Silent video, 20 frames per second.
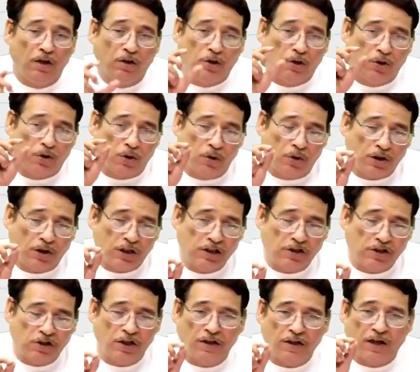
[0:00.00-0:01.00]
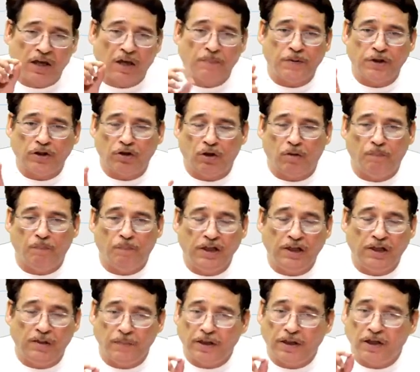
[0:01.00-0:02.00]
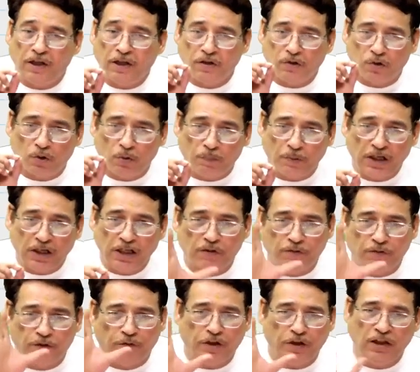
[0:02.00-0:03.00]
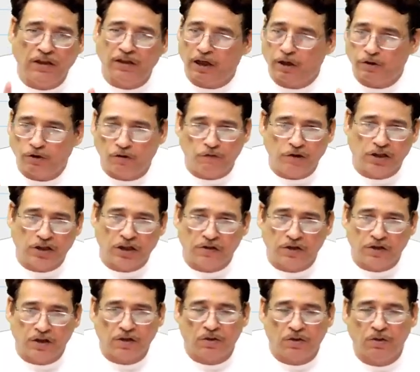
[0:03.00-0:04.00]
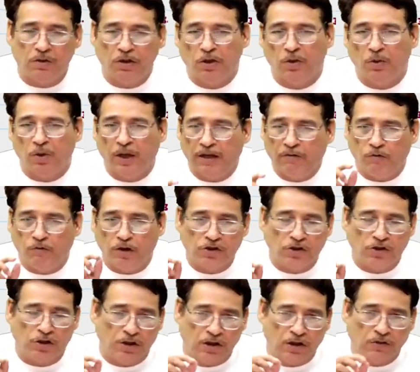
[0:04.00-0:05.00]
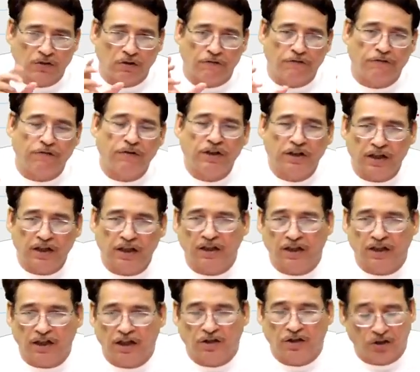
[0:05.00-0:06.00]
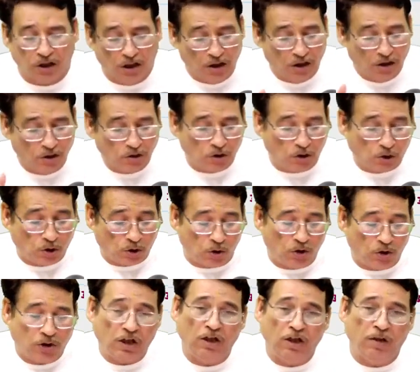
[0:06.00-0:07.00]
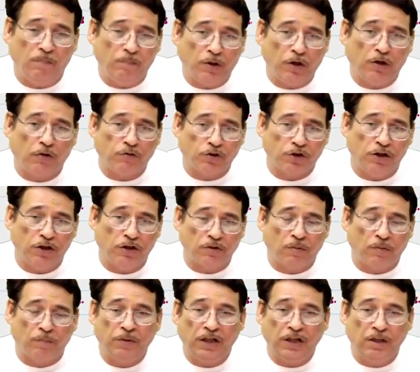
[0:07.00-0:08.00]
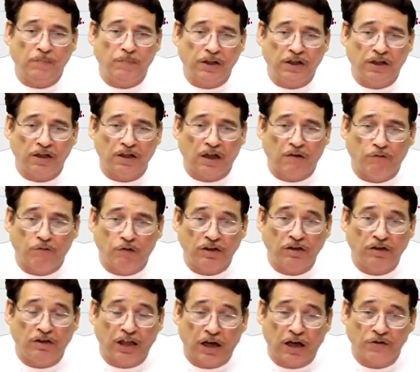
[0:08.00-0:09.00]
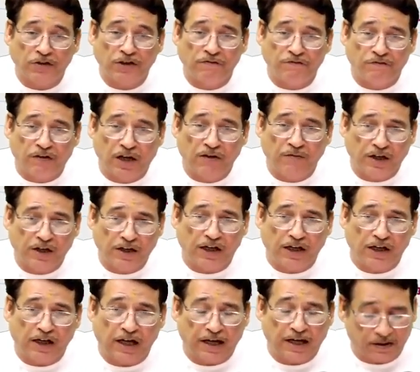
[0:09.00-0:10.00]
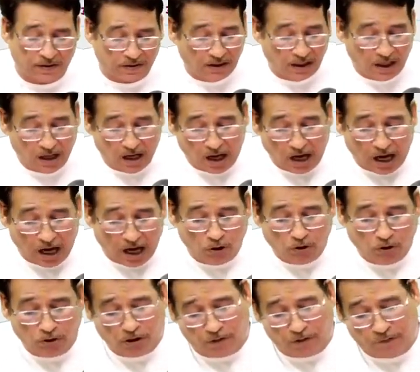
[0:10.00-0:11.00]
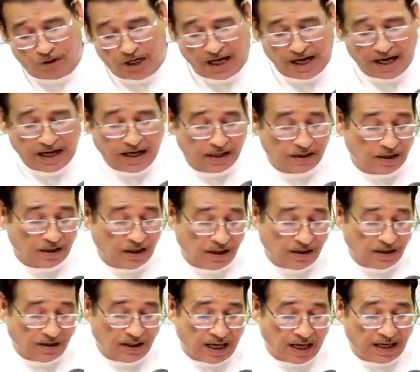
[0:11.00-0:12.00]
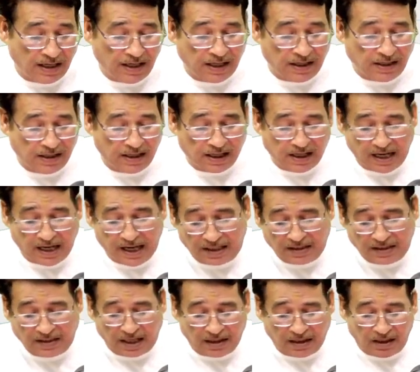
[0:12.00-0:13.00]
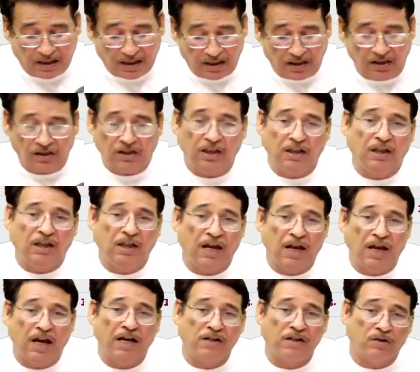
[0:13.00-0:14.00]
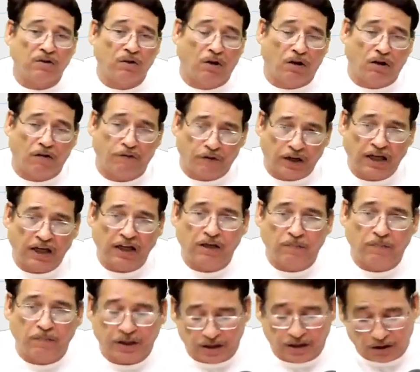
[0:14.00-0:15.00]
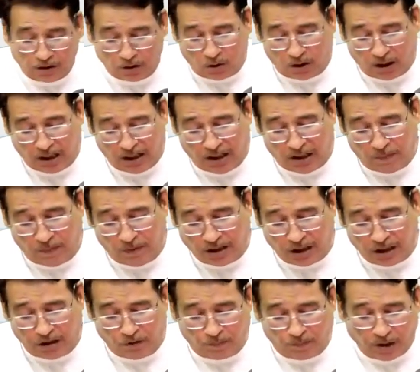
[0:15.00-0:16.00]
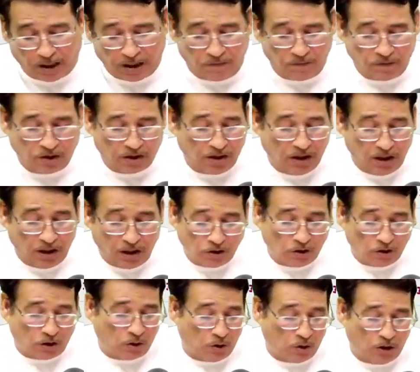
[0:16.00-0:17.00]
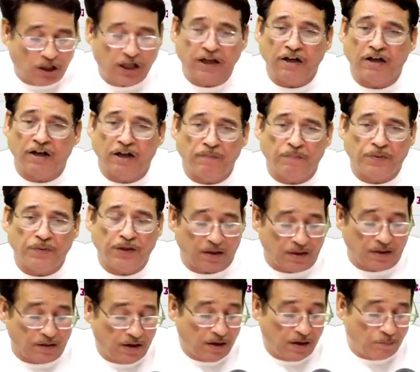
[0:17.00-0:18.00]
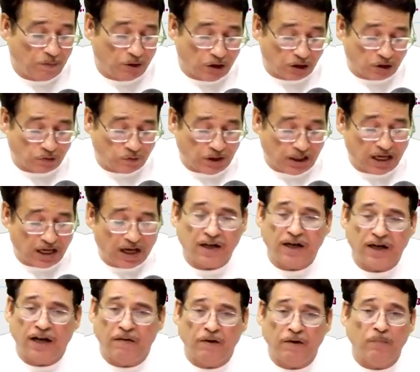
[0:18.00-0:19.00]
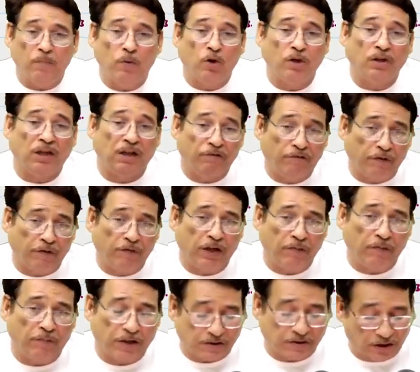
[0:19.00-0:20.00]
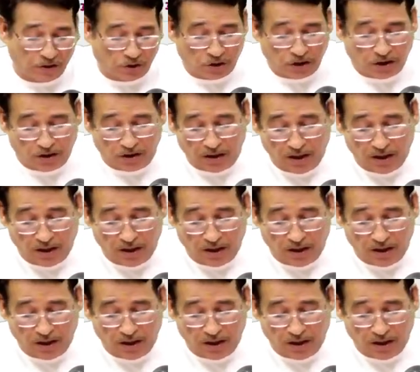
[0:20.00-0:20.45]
total share capital of B Limited is rupees 15,000, which I just told you, and one share is of 10 each. So total number of shares of B Limited are 1,500 lakhs. Out of that, 900 lakhs are in the hands of A Limited. So A Limited becomes your holding company because we are having more than 50% share.